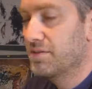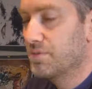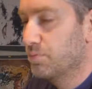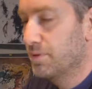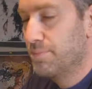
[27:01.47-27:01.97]
just
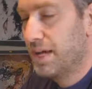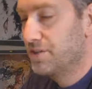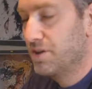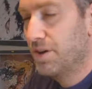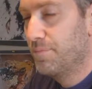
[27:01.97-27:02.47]
a really
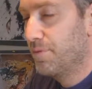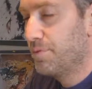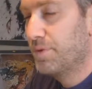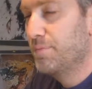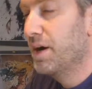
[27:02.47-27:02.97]
bad job for
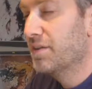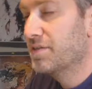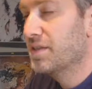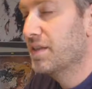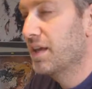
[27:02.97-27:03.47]
3
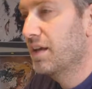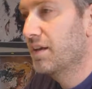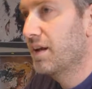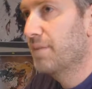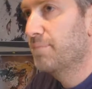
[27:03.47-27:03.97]
months. And
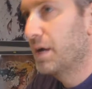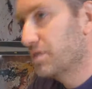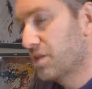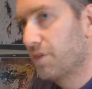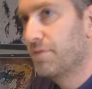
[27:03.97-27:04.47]
then I
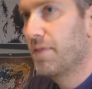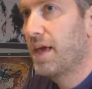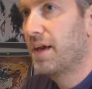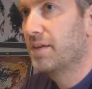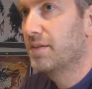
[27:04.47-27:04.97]
bounced off of that.